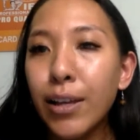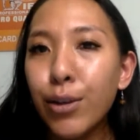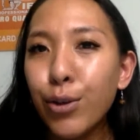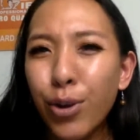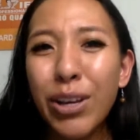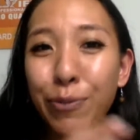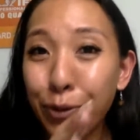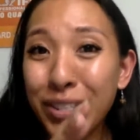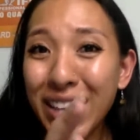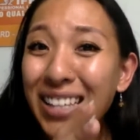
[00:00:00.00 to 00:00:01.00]
if you
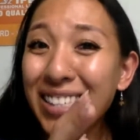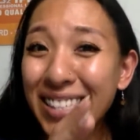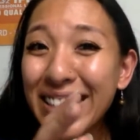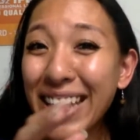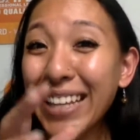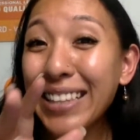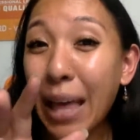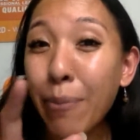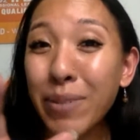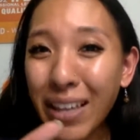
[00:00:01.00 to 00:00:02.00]
start seeing
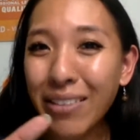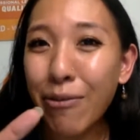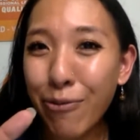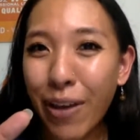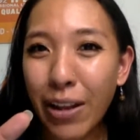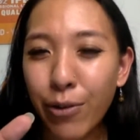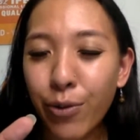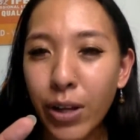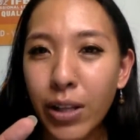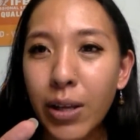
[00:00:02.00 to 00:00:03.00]
them getting fat
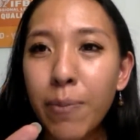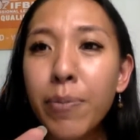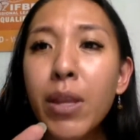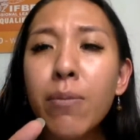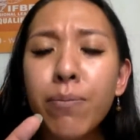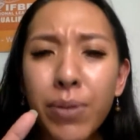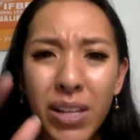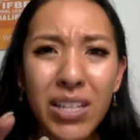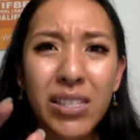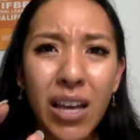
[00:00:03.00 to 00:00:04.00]
already,
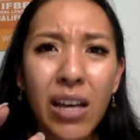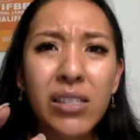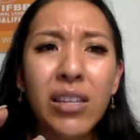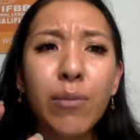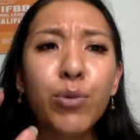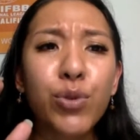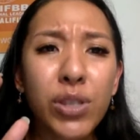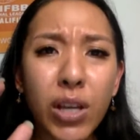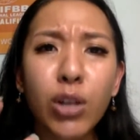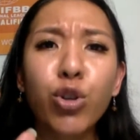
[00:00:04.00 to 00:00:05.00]
please ask them to
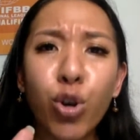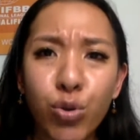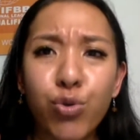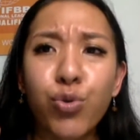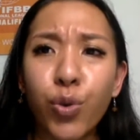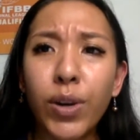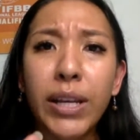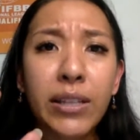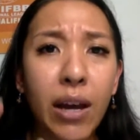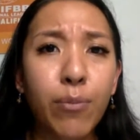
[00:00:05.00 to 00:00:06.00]
start
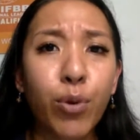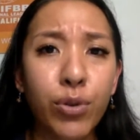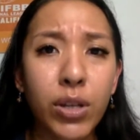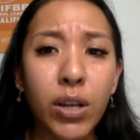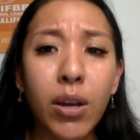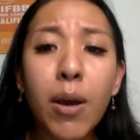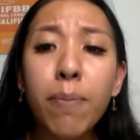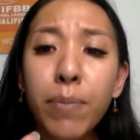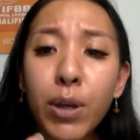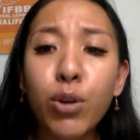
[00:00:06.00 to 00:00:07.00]
controlling their body.
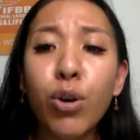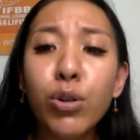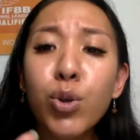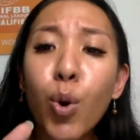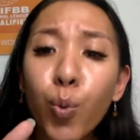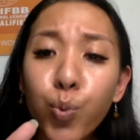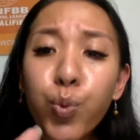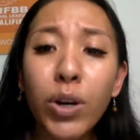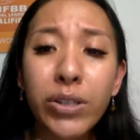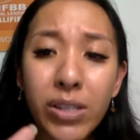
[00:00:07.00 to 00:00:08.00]
Because
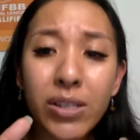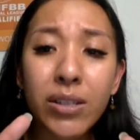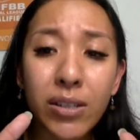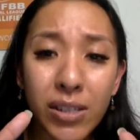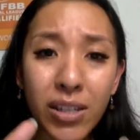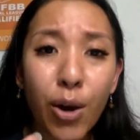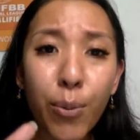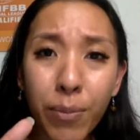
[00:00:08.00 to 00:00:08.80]
once the cell